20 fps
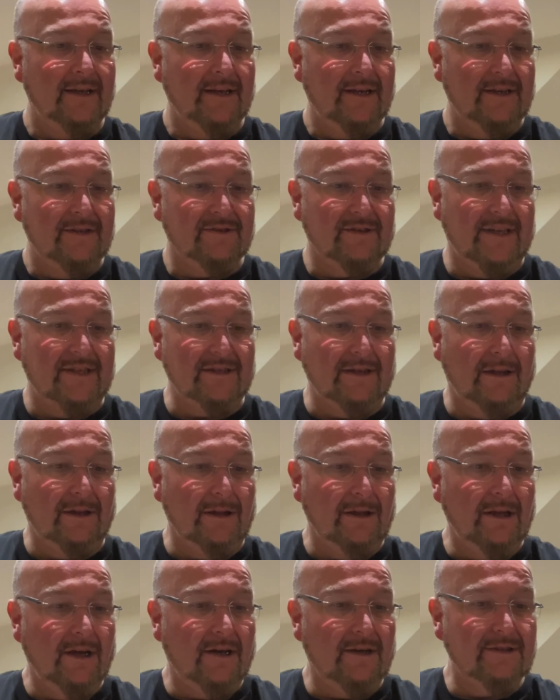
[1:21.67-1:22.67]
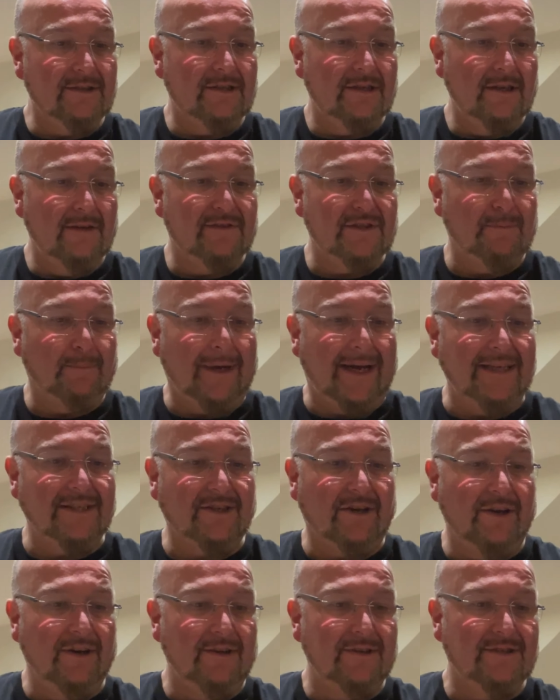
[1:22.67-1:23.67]
So there's a lot of spice
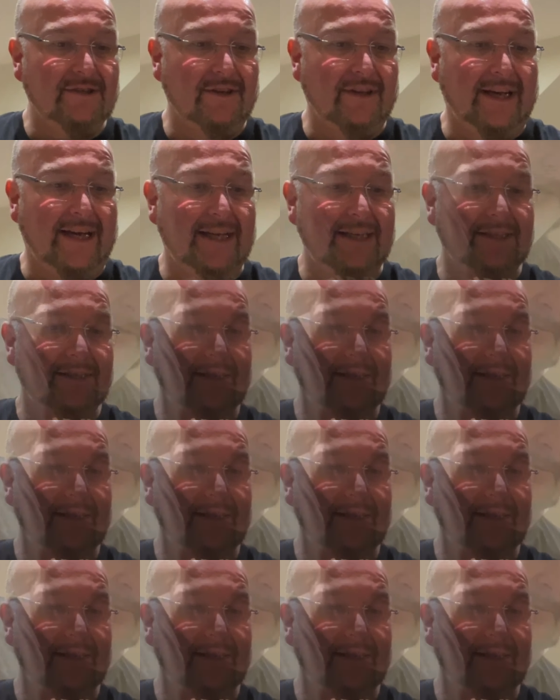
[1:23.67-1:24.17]
gone onto that,